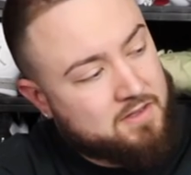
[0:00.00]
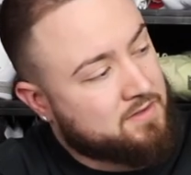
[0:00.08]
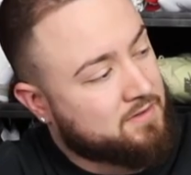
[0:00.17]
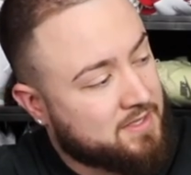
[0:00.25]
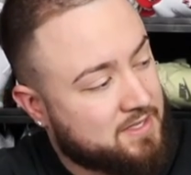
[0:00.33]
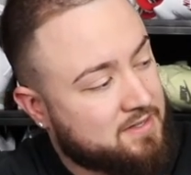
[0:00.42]

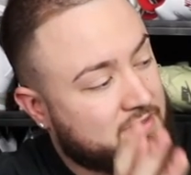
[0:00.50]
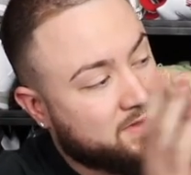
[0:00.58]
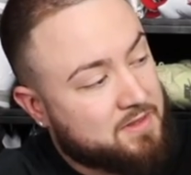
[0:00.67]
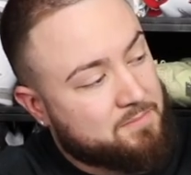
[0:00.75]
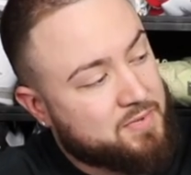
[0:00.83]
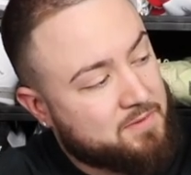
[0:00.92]
So this is
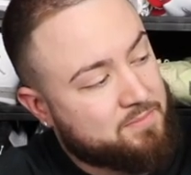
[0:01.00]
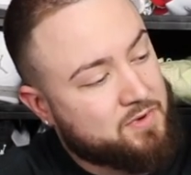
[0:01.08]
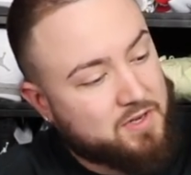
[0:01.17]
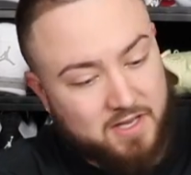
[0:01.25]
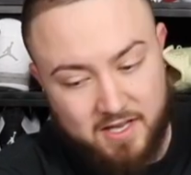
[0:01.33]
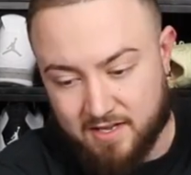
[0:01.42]
what the big
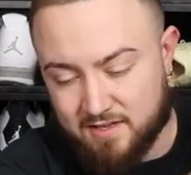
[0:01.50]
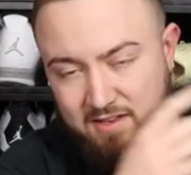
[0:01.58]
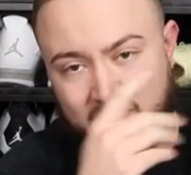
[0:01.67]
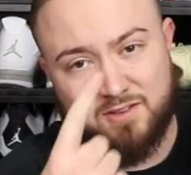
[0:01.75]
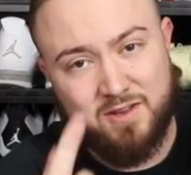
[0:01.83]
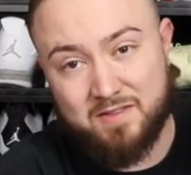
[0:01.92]
boy is.
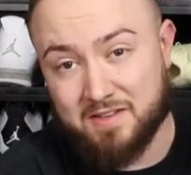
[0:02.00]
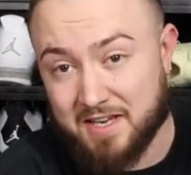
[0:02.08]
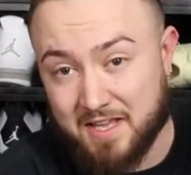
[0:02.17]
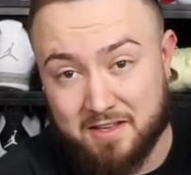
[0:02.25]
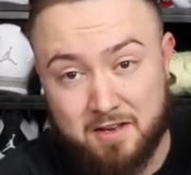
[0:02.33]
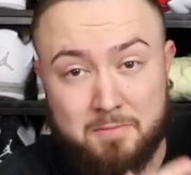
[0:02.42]
I also have the
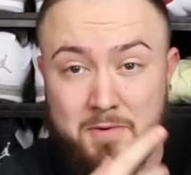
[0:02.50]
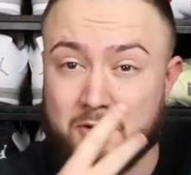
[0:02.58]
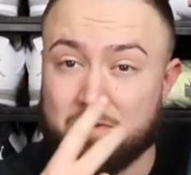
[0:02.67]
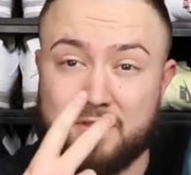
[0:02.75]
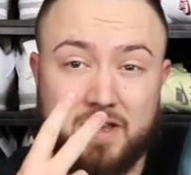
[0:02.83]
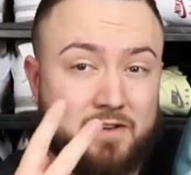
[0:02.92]
daily
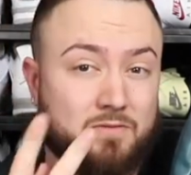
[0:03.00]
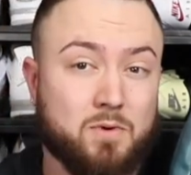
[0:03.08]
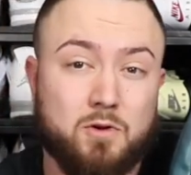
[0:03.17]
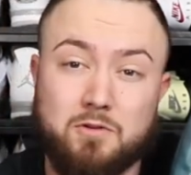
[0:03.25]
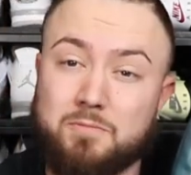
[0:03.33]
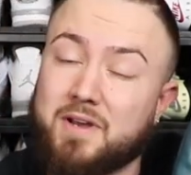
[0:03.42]
commuter. They have
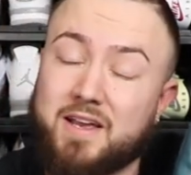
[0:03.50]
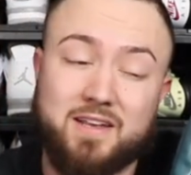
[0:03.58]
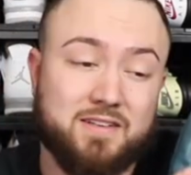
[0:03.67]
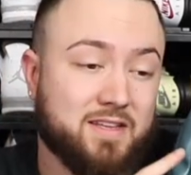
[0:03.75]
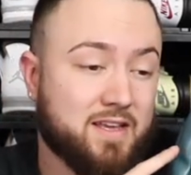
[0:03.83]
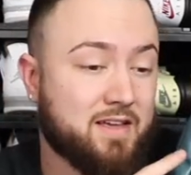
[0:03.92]
roller
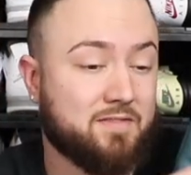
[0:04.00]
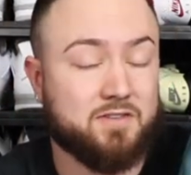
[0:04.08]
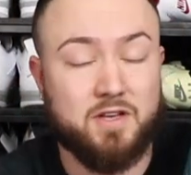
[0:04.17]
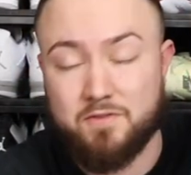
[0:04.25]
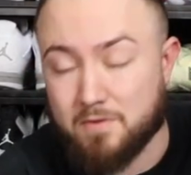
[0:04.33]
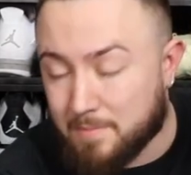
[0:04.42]
bags, they have
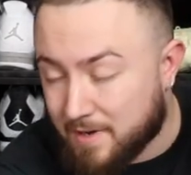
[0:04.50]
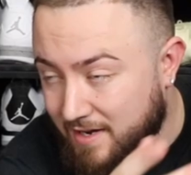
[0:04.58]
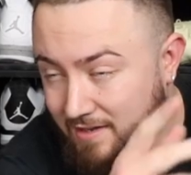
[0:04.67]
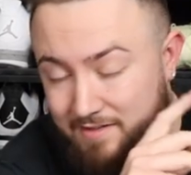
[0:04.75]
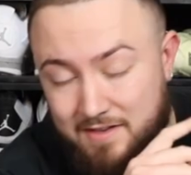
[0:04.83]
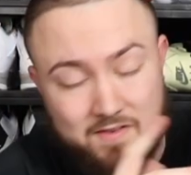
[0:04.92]
duffel
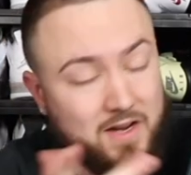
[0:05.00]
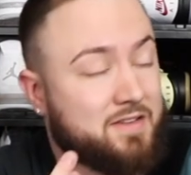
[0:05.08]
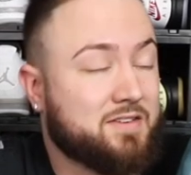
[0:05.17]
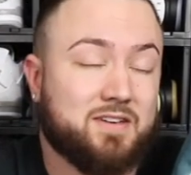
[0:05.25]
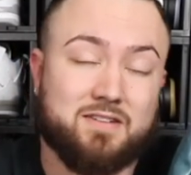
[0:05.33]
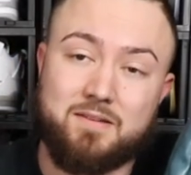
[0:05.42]
bags, they've
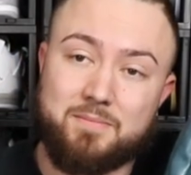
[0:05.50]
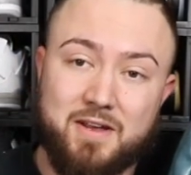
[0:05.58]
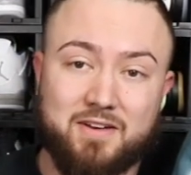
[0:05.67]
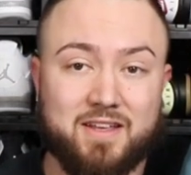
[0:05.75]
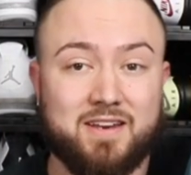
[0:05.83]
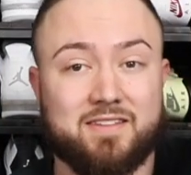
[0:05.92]
got just
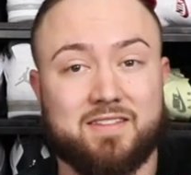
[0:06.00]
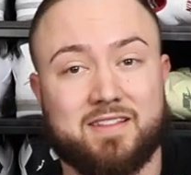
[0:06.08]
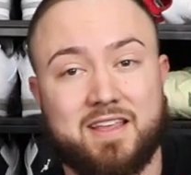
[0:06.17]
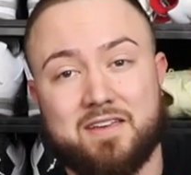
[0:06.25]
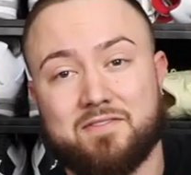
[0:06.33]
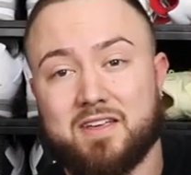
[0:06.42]
about anything.
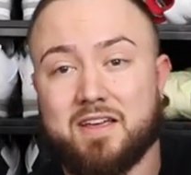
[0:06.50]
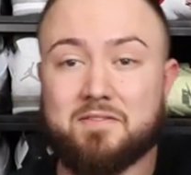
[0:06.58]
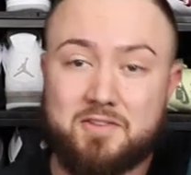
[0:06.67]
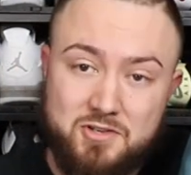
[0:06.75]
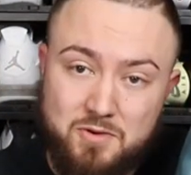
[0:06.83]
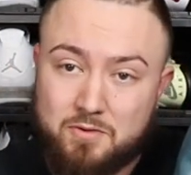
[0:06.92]
They even have
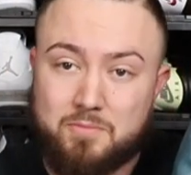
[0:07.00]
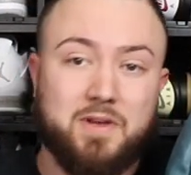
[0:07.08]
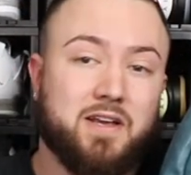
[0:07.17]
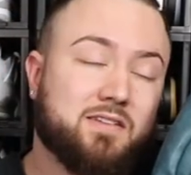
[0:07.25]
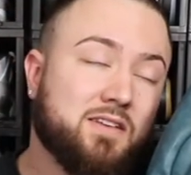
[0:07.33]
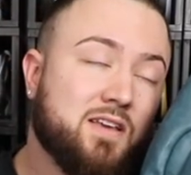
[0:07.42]
the shoulder
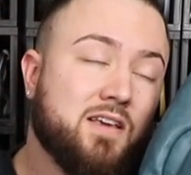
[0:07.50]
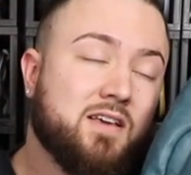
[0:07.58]
bags.